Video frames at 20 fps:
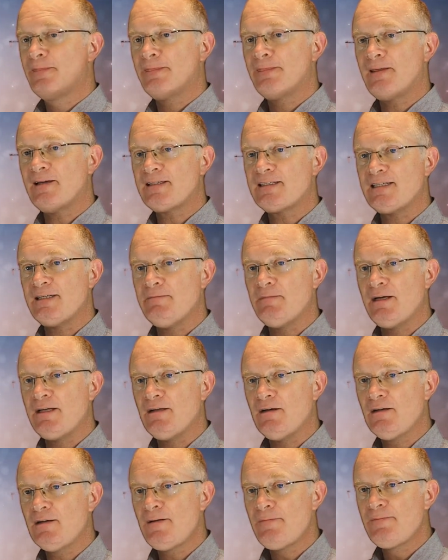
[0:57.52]
That's it,
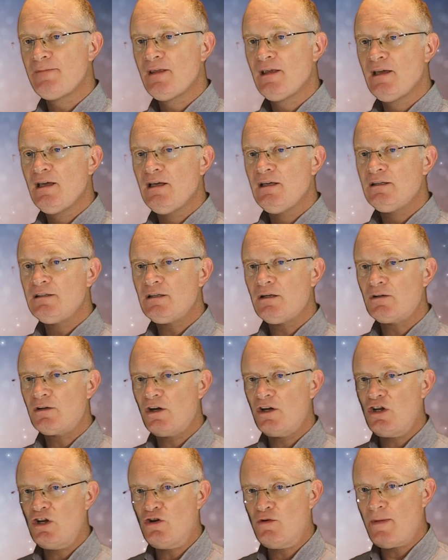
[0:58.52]
Maynard. So
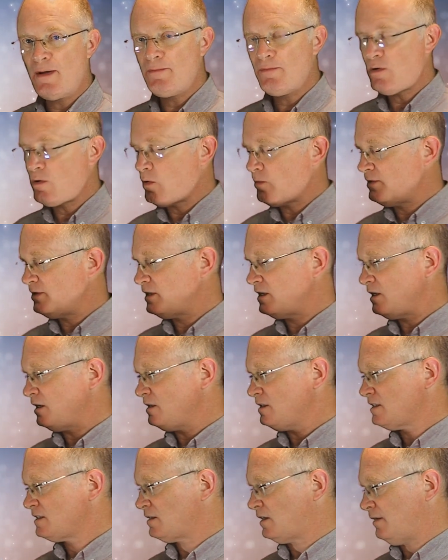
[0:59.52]
can you remember what we did
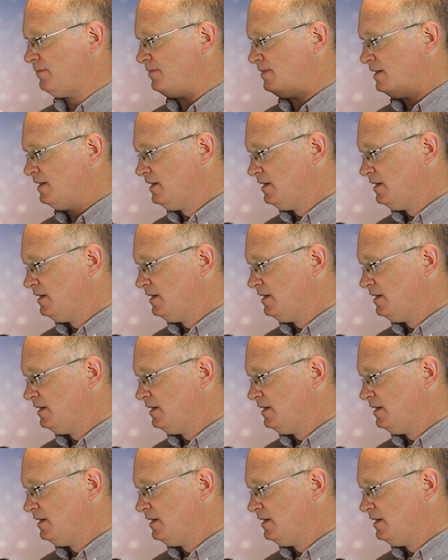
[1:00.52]
last time?